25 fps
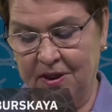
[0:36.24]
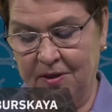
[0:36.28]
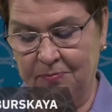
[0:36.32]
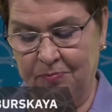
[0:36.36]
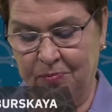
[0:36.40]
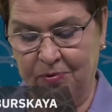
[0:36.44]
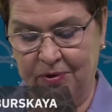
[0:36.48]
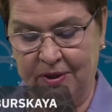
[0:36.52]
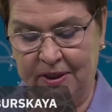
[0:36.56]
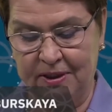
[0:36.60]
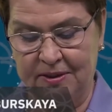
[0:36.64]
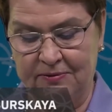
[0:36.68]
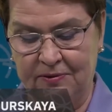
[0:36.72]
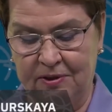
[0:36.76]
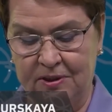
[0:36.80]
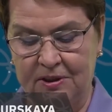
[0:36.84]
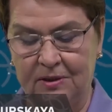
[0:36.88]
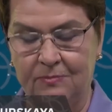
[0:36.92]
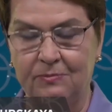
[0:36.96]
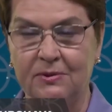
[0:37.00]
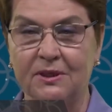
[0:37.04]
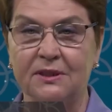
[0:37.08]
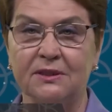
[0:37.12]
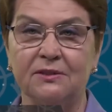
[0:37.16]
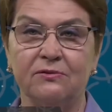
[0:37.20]
at the meeting
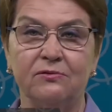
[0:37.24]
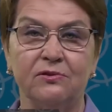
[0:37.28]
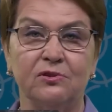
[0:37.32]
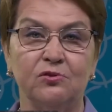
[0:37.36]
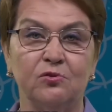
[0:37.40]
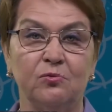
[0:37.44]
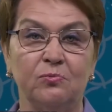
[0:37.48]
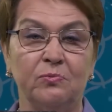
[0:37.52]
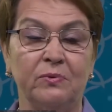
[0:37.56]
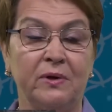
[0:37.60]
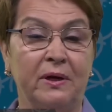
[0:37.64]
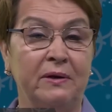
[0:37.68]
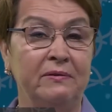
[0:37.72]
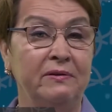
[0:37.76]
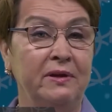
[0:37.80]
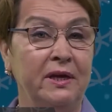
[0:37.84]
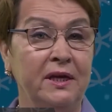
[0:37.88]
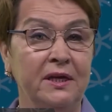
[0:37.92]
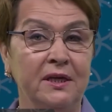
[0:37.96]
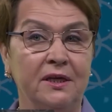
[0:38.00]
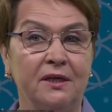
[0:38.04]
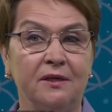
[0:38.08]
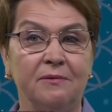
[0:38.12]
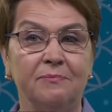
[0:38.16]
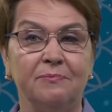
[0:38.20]
of the Council of
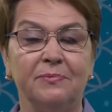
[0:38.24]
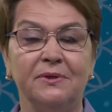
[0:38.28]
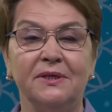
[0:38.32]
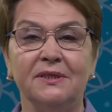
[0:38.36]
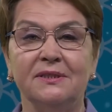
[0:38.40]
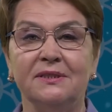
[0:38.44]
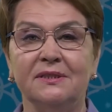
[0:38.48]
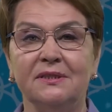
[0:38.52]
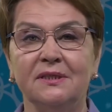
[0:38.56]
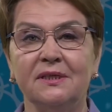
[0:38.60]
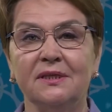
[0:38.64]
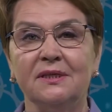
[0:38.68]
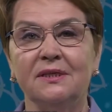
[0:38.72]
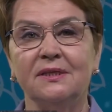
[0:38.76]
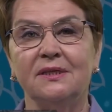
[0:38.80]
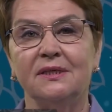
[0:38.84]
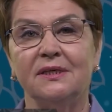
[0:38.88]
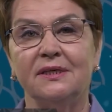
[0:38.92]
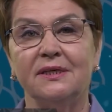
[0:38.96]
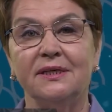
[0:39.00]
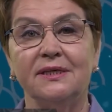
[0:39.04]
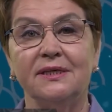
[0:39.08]
the Development of